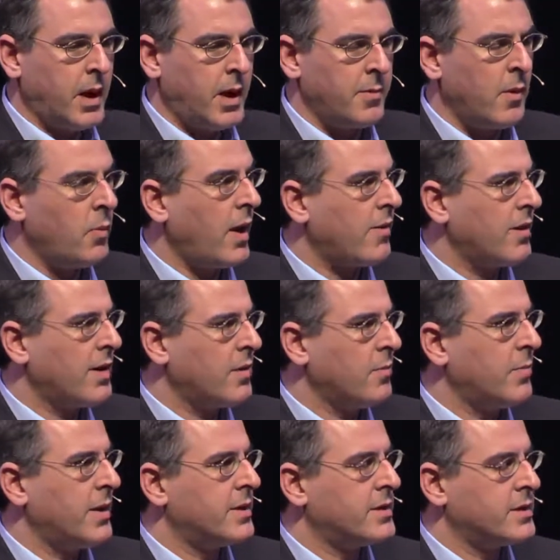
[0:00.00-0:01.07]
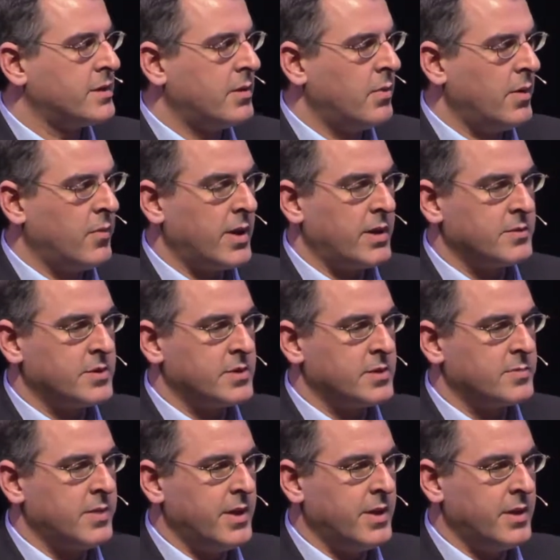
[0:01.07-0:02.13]
aware a little bit, when I was
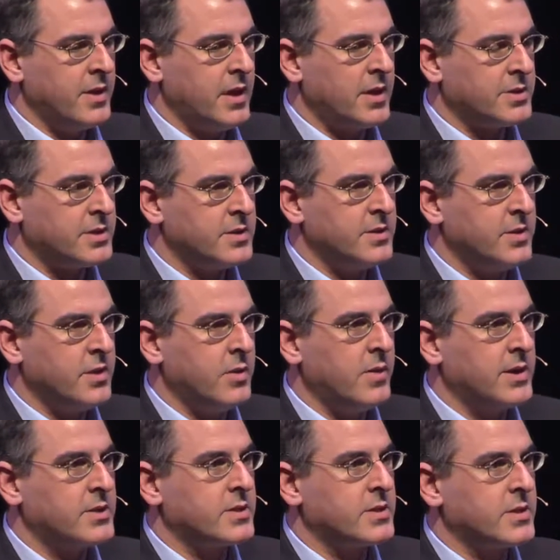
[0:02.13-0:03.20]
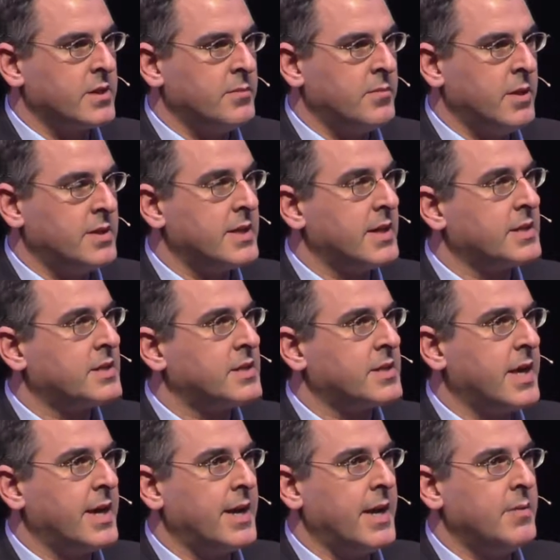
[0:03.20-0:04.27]
speaking last in the US at Texas
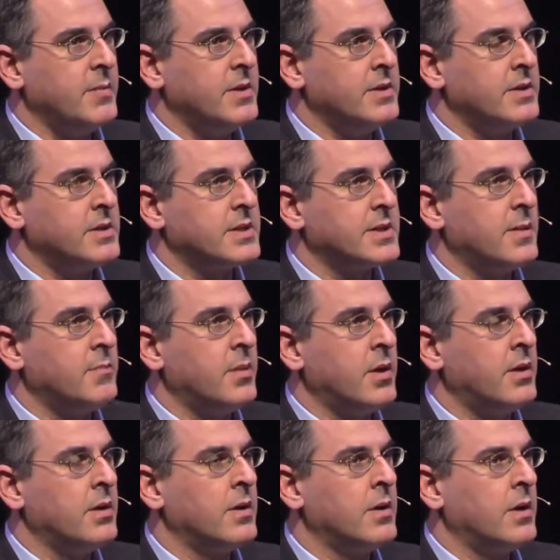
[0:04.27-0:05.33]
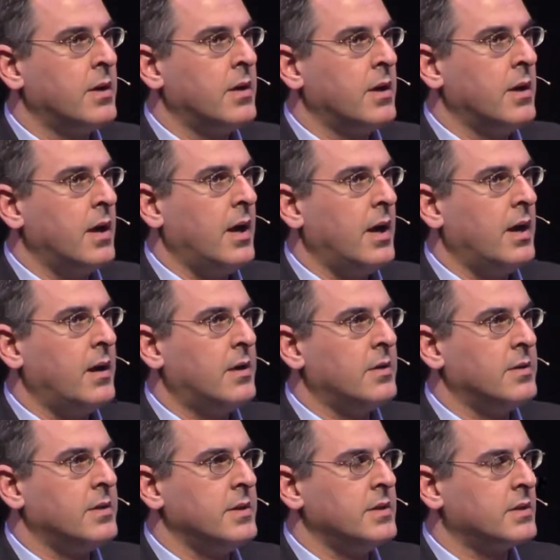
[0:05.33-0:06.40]
A&M in December,
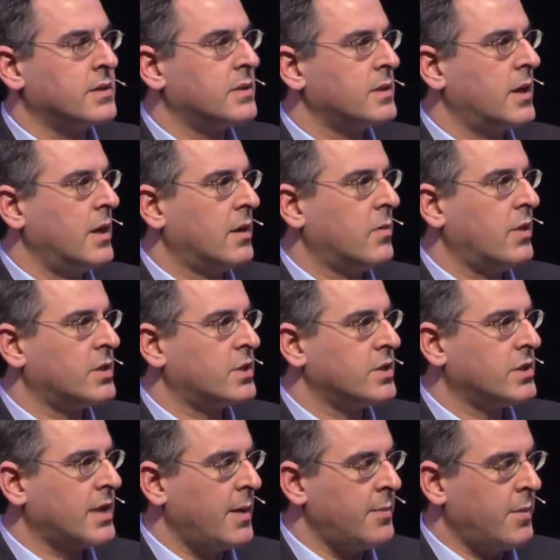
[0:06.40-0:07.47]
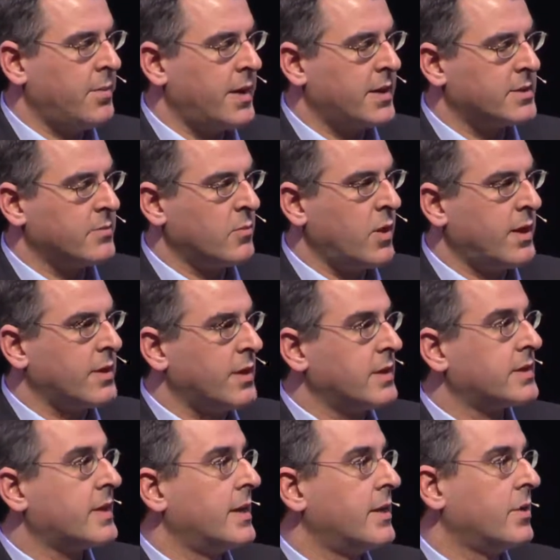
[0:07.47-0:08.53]
these questions came up, and I had some quite
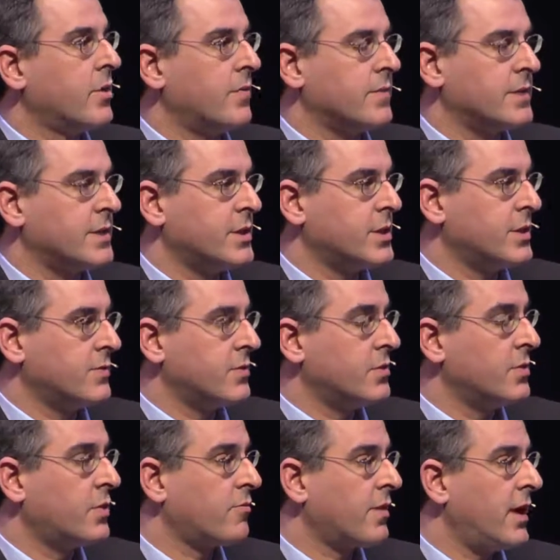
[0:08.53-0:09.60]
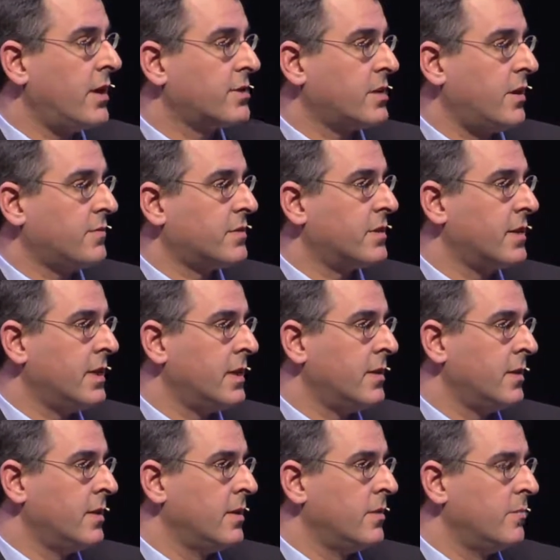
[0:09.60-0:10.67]
extended conversations for 2-3 hours after the
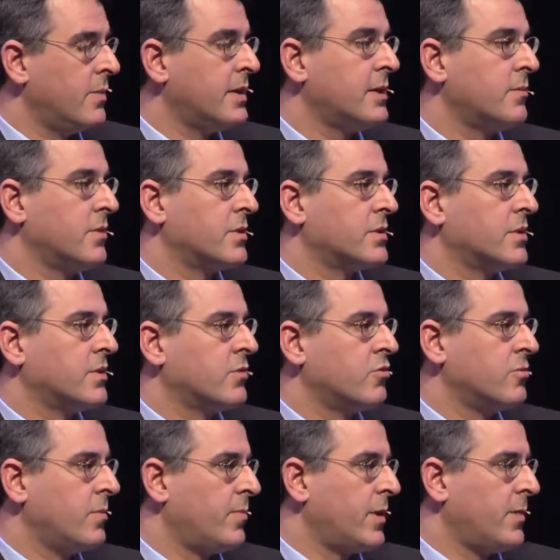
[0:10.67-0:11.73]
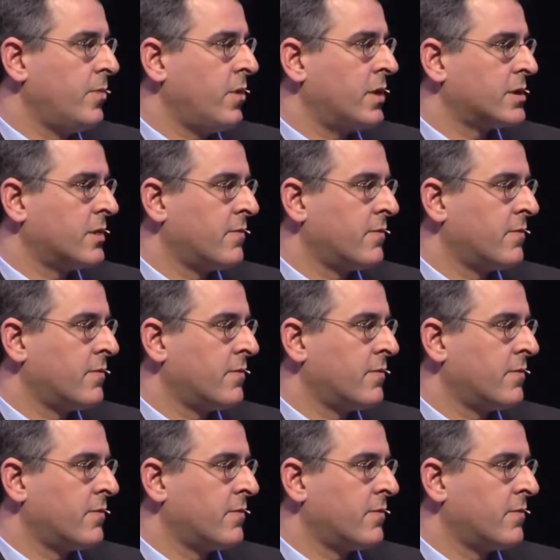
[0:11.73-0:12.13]
meeting with a certain group of people.